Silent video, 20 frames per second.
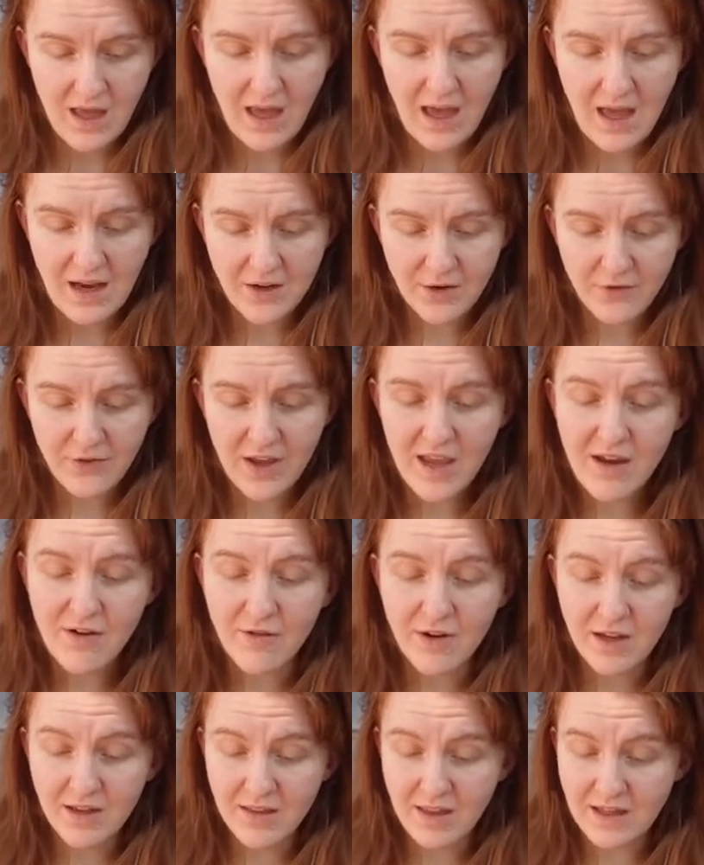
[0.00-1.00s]
and of
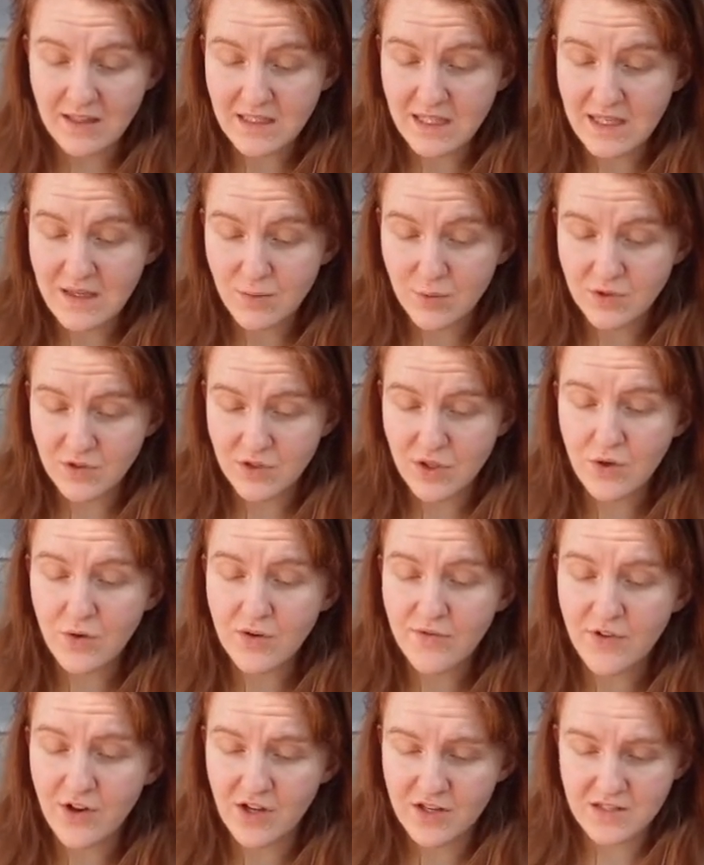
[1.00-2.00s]
hearing that he was
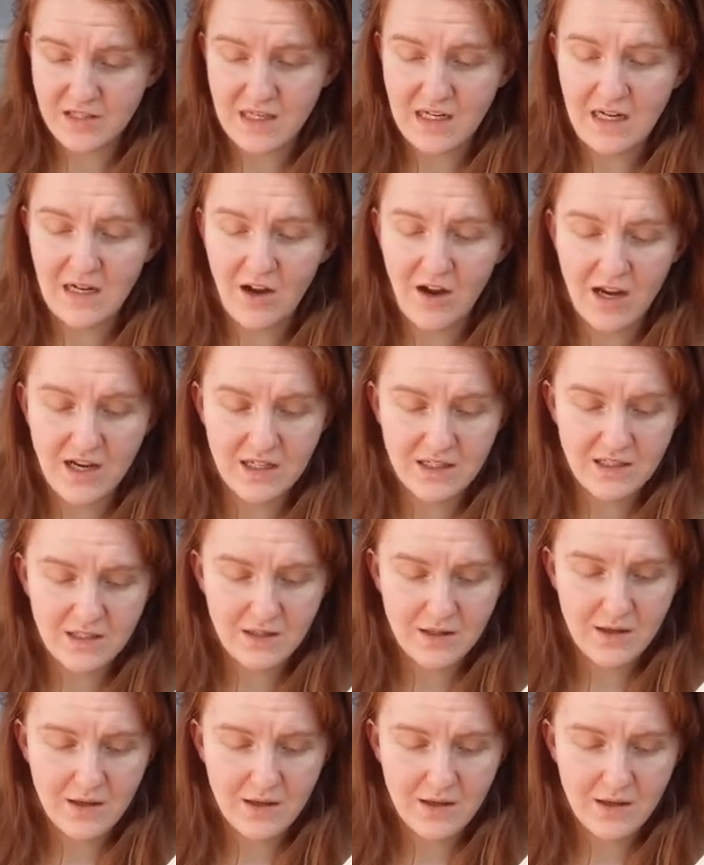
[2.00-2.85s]
universally liked.